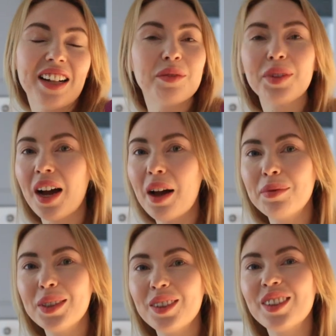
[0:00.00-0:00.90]
I'll be
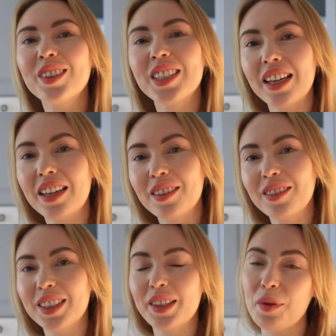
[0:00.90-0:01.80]
happy to share it
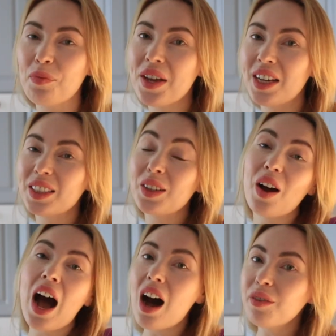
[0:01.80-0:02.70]
with you. So
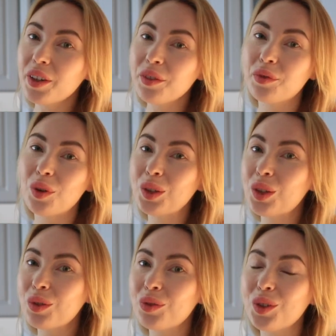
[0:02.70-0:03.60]
have a
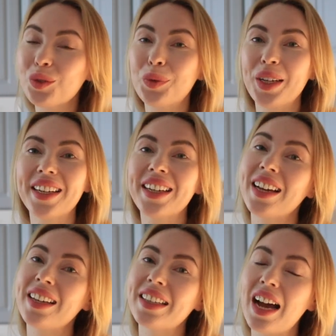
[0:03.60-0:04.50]
wonderful week,
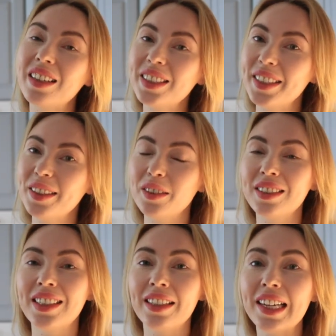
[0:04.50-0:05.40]
and I'll see you
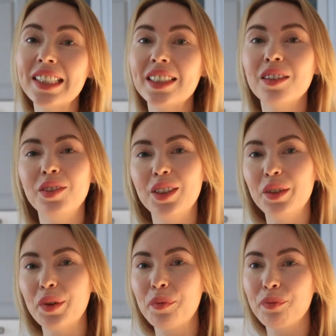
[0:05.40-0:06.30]
in the next
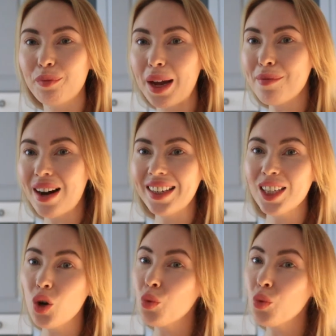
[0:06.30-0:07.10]
video. Bye bye!